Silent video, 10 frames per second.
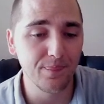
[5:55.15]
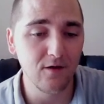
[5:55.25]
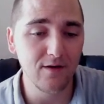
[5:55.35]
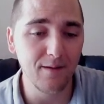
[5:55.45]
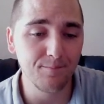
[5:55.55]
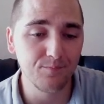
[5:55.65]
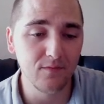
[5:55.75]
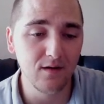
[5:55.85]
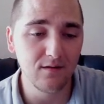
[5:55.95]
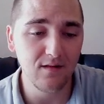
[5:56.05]
Okay.
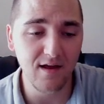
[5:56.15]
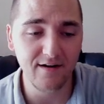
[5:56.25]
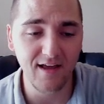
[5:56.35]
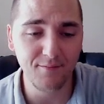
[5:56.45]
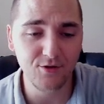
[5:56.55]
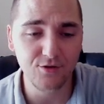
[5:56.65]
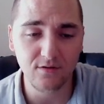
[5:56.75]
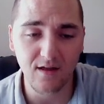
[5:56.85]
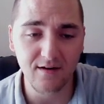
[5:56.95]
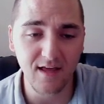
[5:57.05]
A lot of damage. A
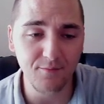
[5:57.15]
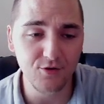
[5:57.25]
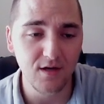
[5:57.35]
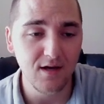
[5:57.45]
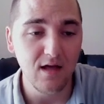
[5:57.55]
lot of damage.